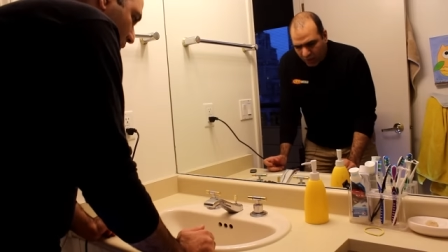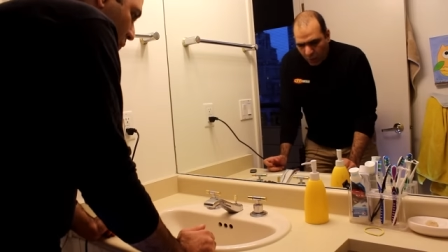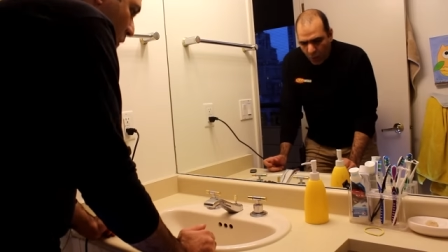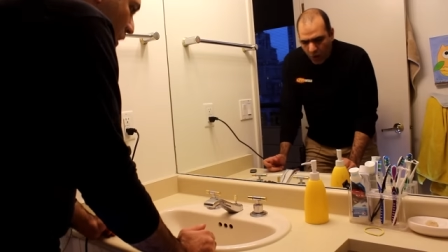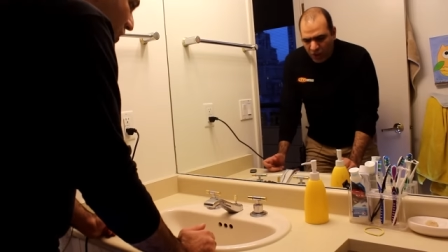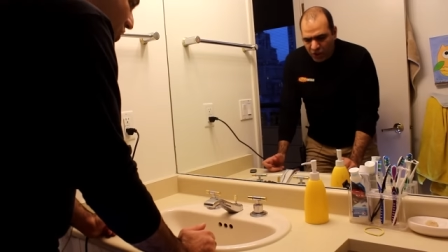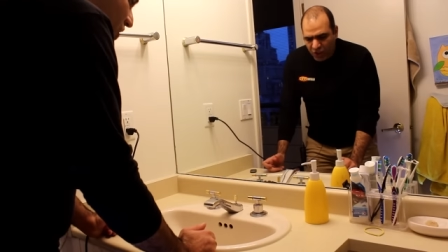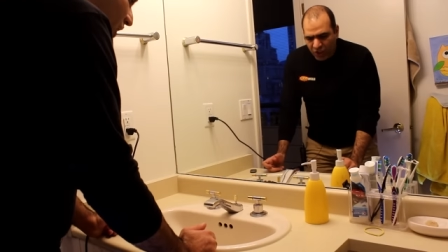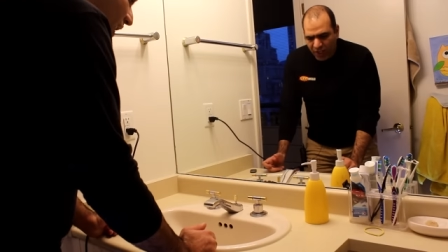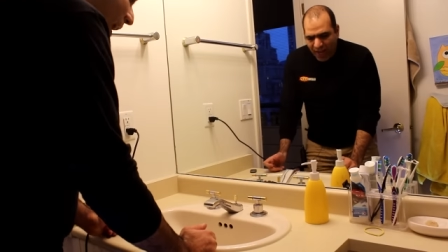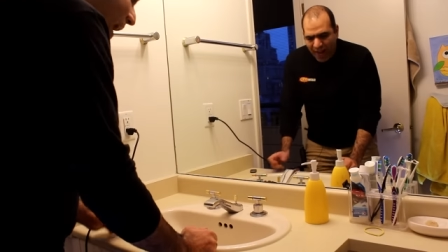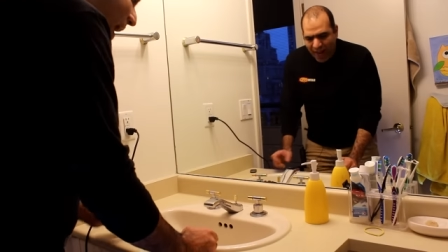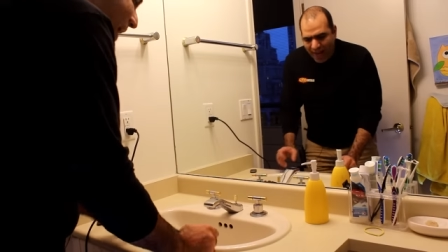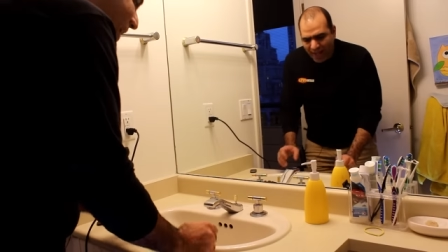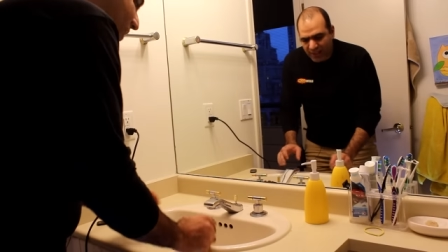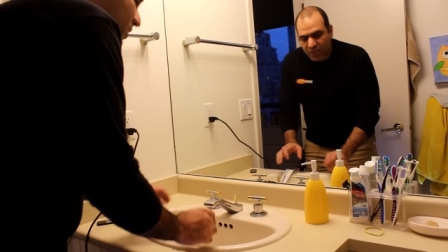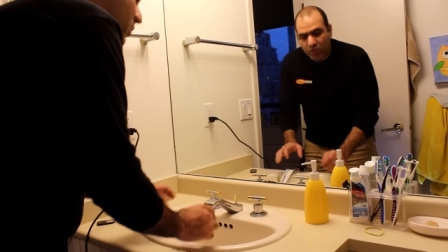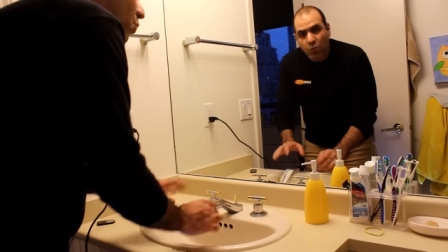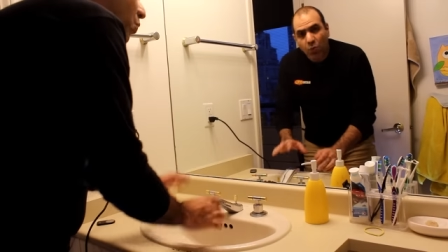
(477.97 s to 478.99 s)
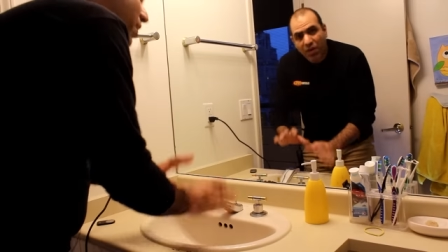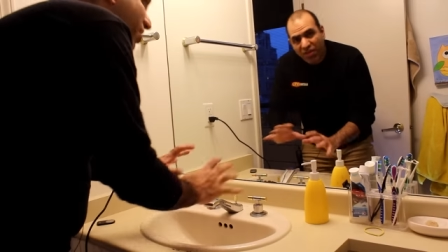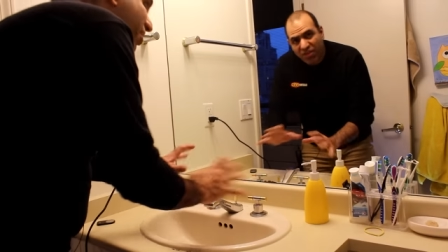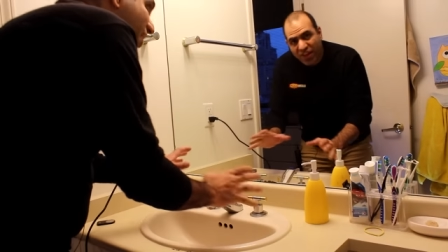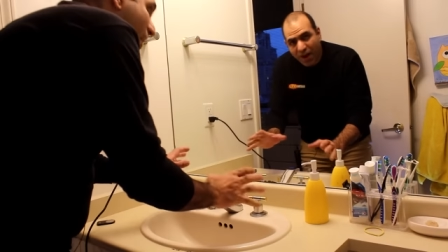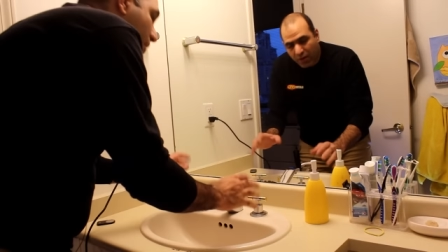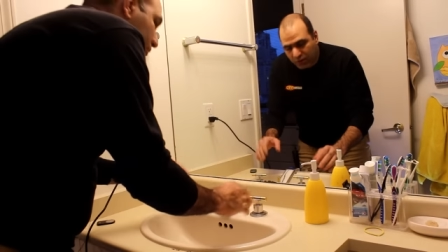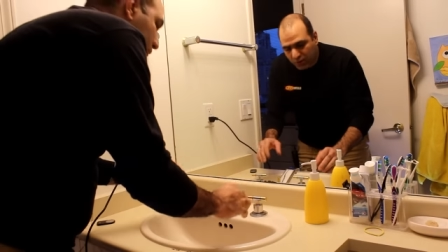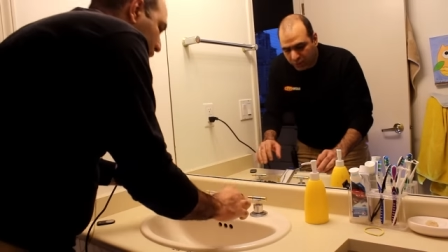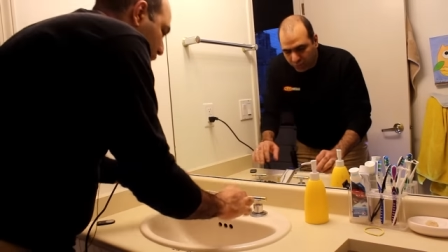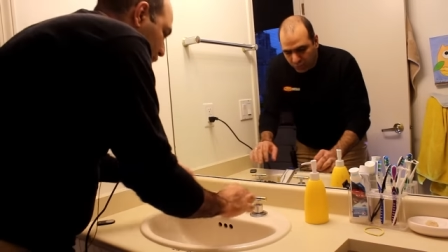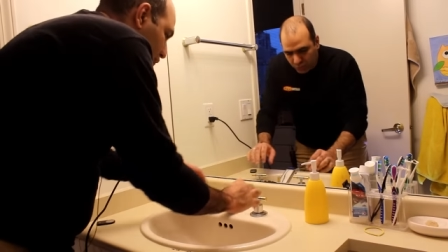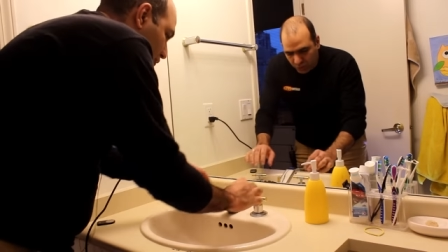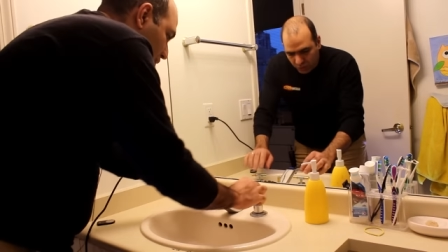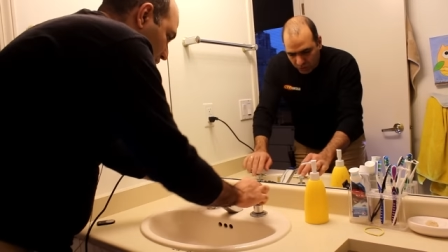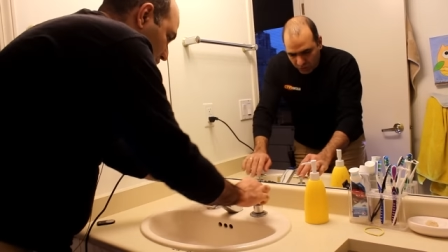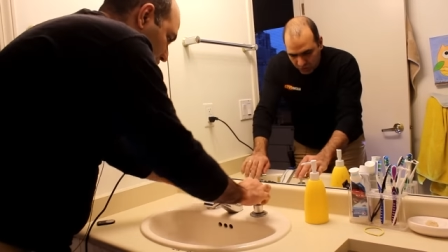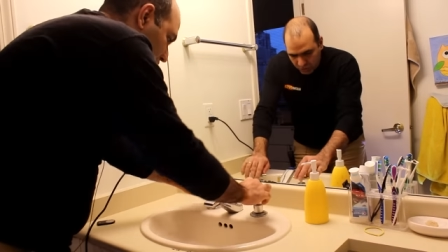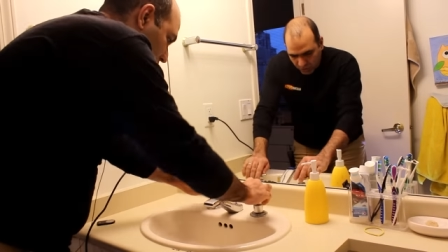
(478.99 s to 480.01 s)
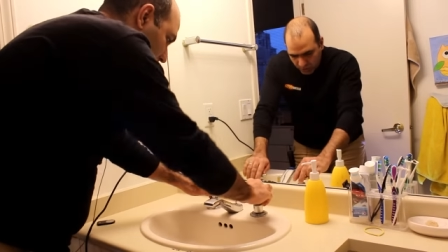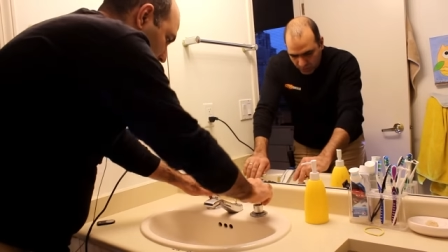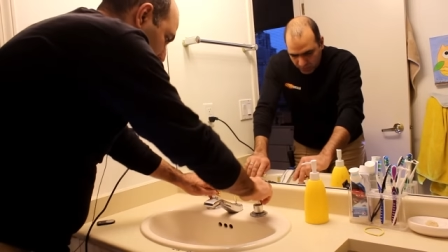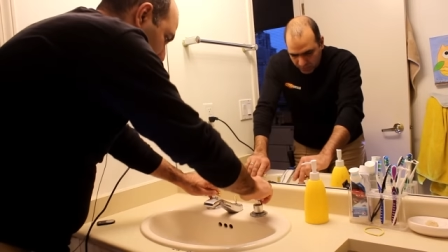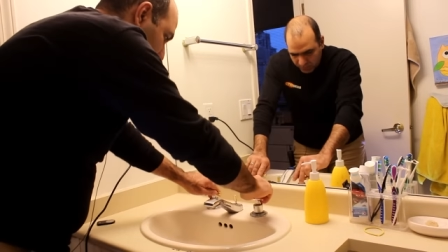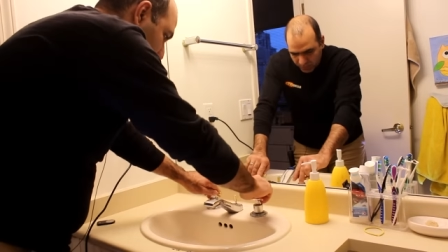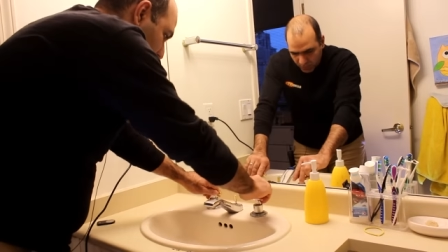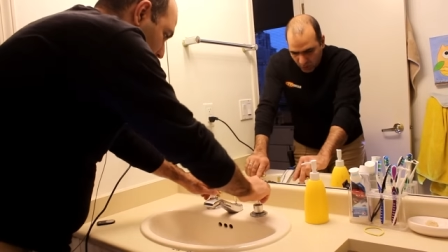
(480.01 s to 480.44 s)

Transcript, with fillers: washing hands without foot control.